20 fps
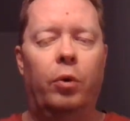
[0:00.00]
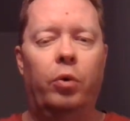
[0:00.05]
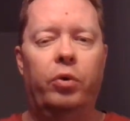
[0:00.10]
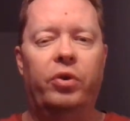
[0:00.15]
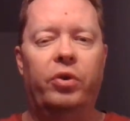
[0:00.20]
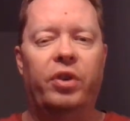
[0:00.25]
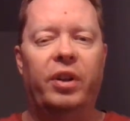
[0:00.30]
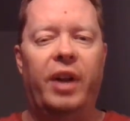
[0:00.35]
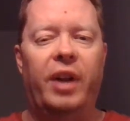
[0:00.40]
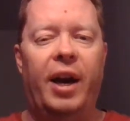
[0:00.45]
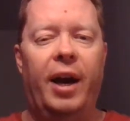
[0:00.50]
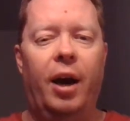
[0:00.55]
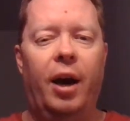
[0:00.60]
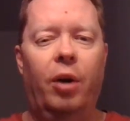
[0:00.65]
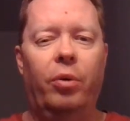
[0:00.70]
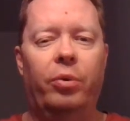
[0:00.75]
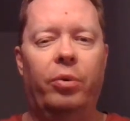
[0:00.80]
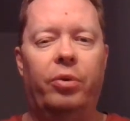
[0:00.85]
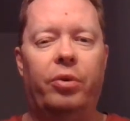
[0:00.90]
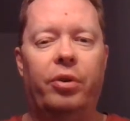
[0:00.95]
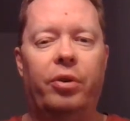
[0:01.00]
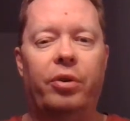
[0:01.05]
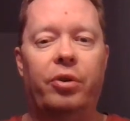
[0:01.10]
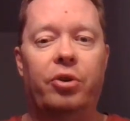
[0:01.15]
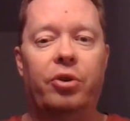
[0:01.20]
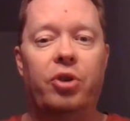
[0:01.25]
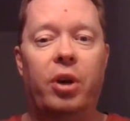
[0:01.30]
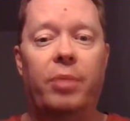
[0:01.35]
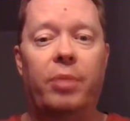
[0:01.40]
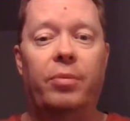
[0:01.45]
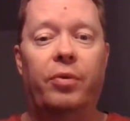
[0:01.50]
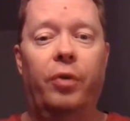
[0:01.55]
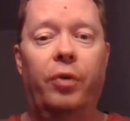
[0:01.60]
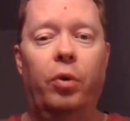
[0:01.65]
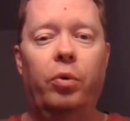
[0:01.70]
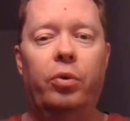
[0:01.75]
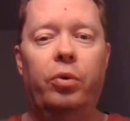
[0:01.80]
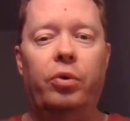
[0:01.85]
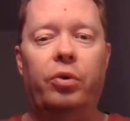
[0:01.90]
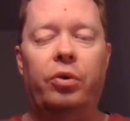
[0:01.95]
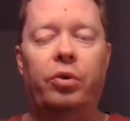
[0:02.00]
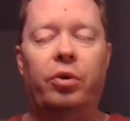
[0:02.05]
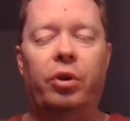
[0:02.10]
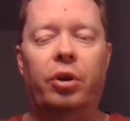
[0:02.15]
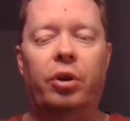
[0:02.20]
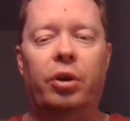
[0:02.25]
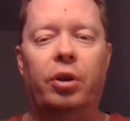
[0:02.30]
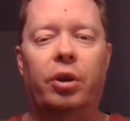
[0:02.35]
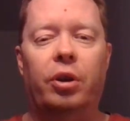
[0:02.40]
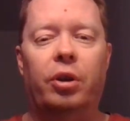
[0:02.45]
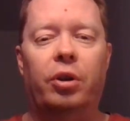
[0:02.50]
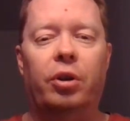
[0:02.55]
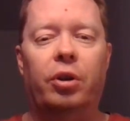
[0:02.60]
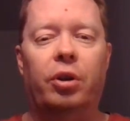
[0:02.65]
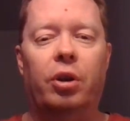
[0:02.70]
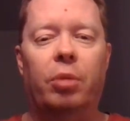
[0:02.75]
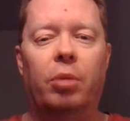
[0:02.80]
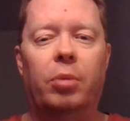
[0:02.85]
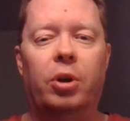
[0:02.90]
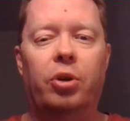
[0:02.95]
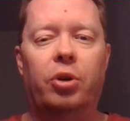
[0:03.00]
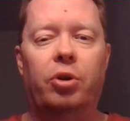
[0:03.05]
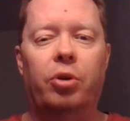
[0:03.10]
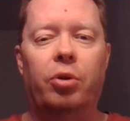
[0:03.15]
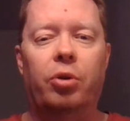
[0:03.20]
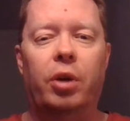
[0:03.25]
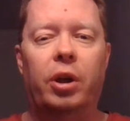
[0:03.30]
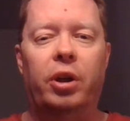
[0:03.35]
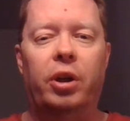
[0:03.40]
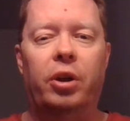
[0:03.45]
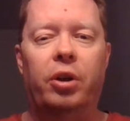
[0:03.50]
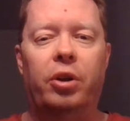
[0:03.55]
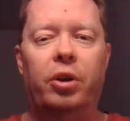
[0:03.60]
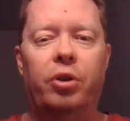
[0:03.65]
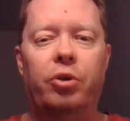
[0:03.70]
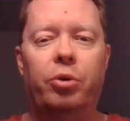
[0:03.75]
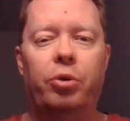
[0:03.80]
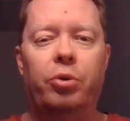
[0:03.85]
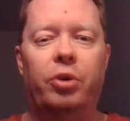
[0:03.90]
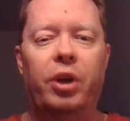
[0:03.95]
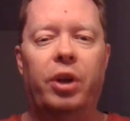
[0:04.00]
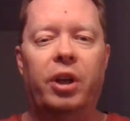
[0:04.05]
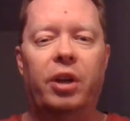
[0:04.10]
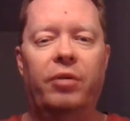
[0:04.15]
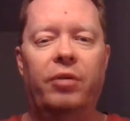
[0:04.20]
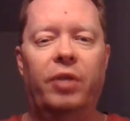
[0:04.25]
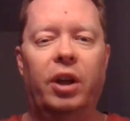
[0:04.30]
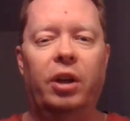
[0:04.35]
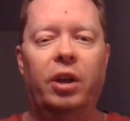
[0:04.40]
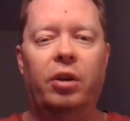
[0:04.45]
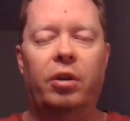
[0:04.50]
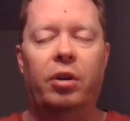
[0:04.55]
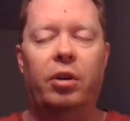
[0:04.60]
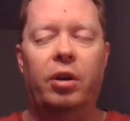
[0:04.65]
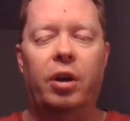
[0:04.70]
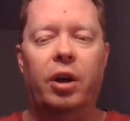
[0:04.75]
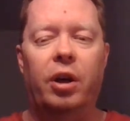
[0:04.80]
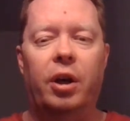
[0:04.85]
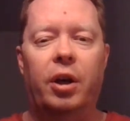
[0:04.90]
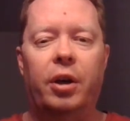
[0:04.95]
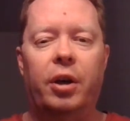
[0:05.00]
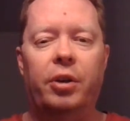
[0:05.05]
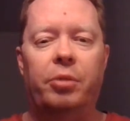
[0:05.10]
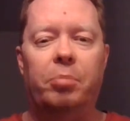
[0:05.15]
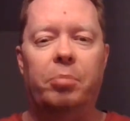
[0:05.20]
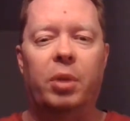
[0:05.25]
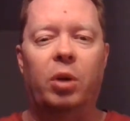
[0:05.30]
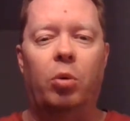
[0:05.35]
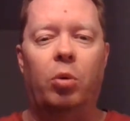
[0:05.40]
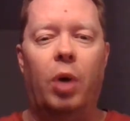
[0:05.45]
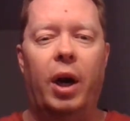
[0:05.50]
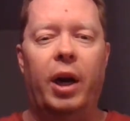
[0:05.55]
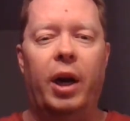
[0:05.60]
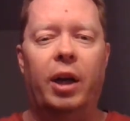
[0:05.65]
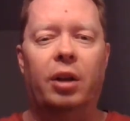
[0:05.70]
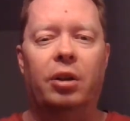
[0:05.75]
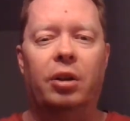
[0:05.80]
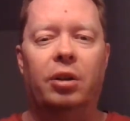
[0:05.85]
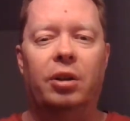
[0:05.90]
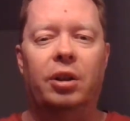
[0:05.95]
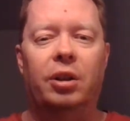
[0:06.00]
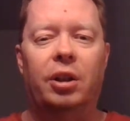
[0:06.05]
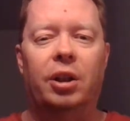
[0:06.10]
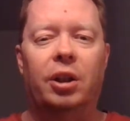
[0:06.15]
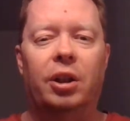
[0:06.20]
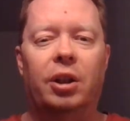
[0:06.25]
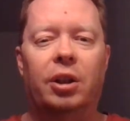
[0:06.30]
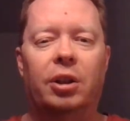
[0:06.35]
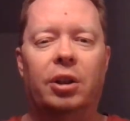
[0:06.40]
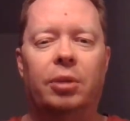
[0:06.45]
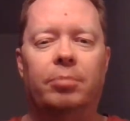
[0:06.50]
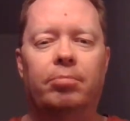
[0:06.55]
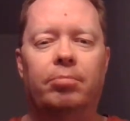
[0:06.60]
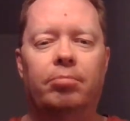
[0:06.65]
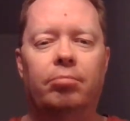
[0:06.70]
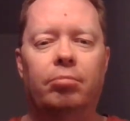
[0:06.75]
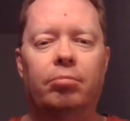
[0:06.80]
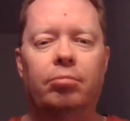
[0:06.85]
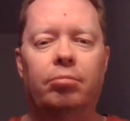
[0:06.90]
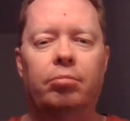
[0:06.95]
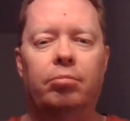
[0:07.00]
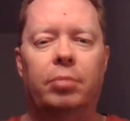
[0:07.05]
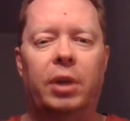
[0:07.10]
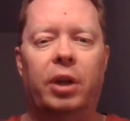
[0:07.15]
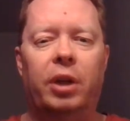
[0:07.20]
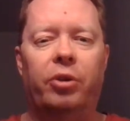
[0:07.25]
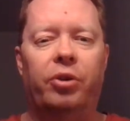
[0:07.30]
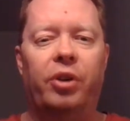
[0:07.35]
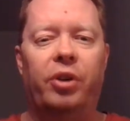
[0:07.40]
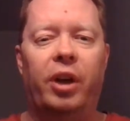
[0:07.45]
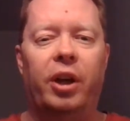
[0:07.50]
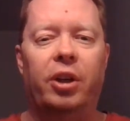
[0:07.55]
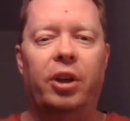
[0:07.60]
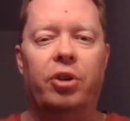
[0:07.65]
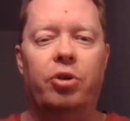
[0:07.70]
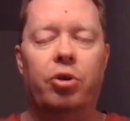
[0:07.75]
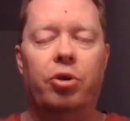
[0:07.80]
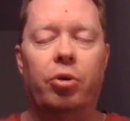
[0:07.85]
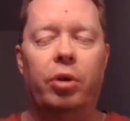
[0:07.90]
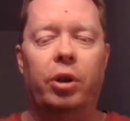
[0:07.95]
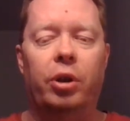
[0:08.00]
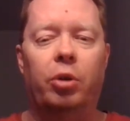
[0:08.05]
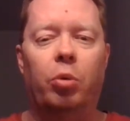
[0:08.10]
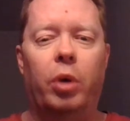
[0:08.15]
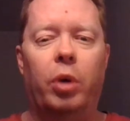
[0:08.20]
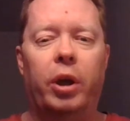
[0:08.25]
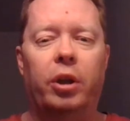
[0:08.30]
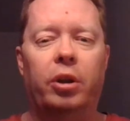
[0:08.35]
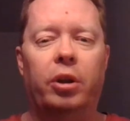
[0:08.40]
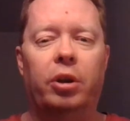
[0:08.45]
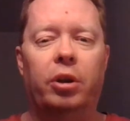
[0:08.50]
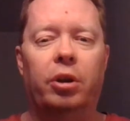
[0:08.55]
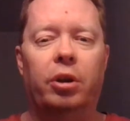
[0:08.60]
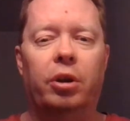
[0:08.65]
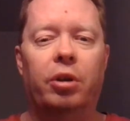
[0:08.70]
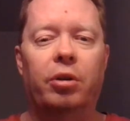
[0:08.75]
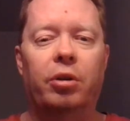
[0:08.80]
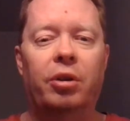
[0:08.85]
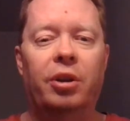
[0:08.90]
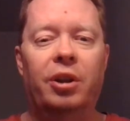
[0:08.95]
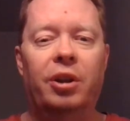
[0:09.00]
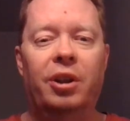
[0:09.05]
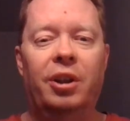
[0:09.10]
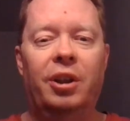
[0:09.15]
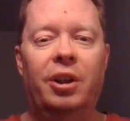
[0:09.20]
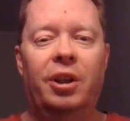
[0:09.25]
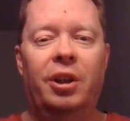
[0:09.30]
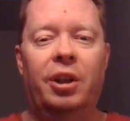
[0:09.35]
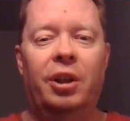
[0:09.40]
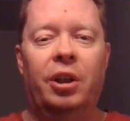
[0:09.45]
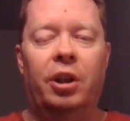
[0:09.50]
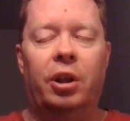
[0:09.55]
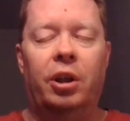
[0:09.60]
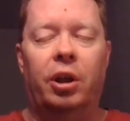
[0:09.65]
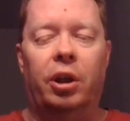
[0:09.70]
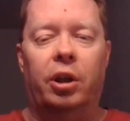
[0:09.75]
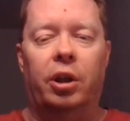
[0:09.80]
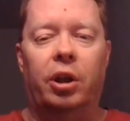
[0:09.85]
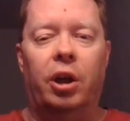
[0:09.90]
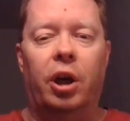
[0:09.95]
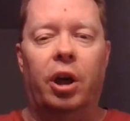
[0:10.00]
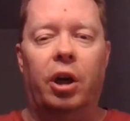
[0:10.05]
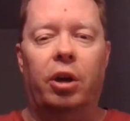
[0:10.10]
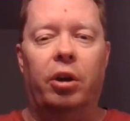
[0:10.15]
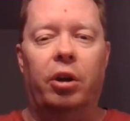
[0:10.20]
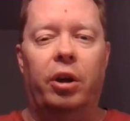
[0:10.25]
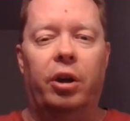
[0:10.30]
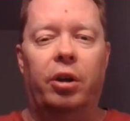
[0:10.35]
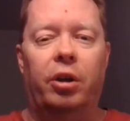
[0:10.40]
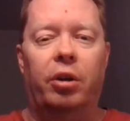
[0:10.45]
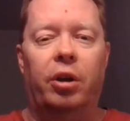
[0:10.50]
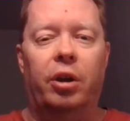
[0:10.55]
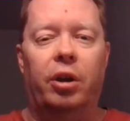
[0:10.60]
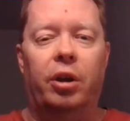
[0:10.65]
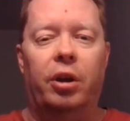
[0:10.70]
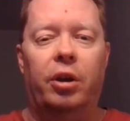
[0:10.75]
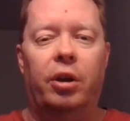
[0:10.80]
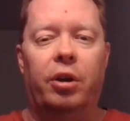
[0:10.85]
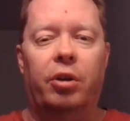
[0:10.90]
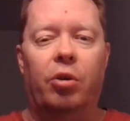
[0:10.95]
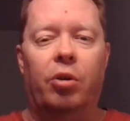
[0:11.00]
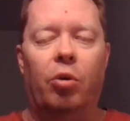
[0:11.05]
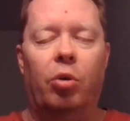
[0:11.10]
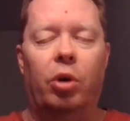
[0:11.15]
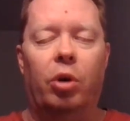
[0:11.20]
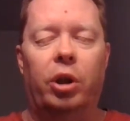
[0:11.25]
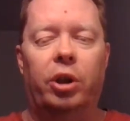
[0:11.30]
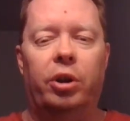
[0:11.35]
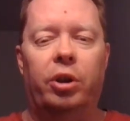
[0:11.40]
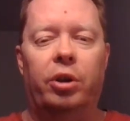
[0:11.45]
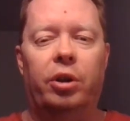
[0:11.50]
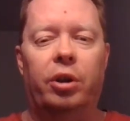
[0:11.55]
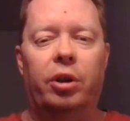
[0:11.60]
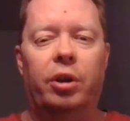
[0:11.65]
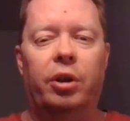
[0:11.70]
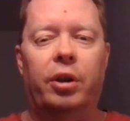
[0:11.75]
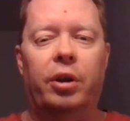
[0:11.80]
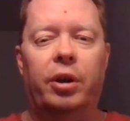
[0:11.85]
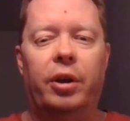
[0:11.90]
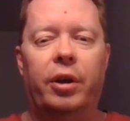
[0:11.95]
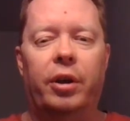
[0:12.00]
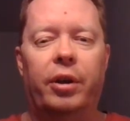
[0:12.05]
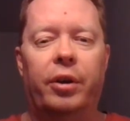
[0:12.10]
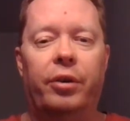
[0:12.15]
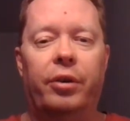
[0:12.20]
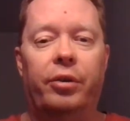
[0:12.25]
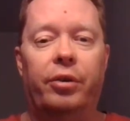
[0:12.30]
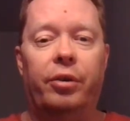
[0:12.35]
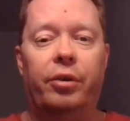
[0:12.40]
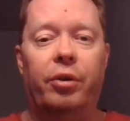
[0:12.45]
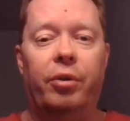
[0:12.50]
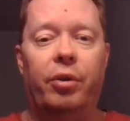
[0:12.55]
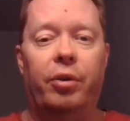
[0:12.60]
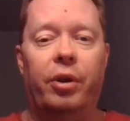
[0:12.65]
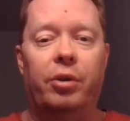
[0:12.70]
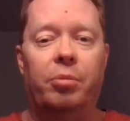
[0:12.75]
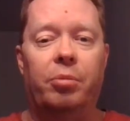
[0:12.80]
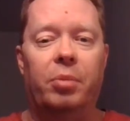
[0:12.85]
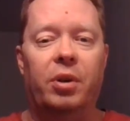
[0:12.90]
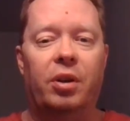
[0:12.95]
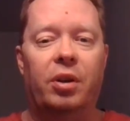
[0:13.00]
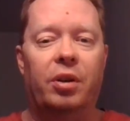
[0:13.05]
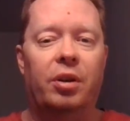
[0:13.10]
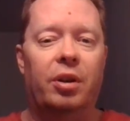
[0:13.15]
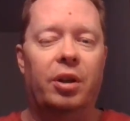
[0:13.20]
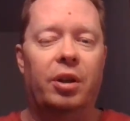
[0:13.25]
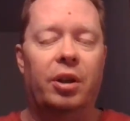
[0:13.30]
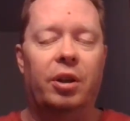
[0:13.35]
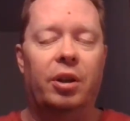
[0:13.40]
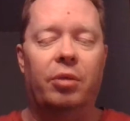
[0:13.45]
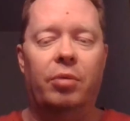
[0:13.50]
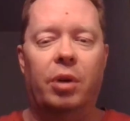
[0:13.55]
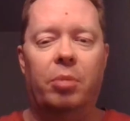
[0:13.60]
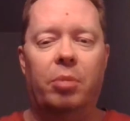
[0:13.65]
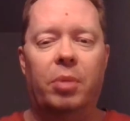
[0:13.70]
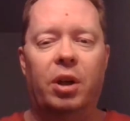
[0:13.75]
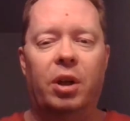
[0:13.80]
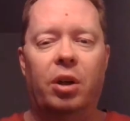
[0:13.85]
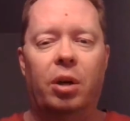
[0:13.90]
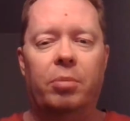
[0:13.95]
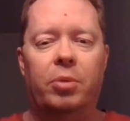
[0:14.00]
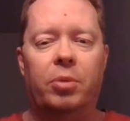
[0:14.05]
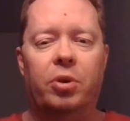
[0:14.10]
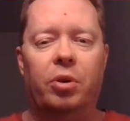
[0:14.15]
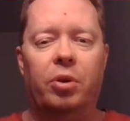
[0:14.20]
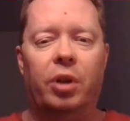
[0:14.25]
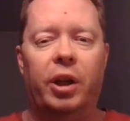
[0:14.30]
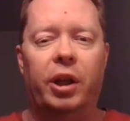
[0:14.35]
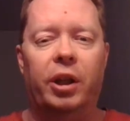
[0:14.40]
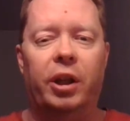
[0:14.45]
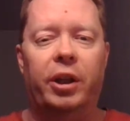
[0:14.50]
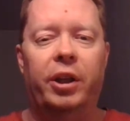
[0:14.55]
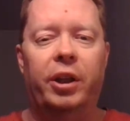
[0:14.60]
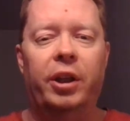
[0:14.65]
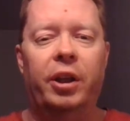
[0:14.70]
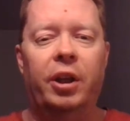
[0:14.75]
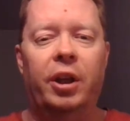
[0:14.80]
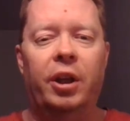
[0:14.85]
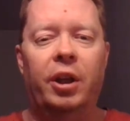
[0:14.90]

Fuchs in the house. This is James Fuchs, and coming to you on a Tuesday evening. Uh, it's been a while. Um, been outside enjoying the weather, getting gardening uh, going. Uh, so that's been uh, what I've been up to lately.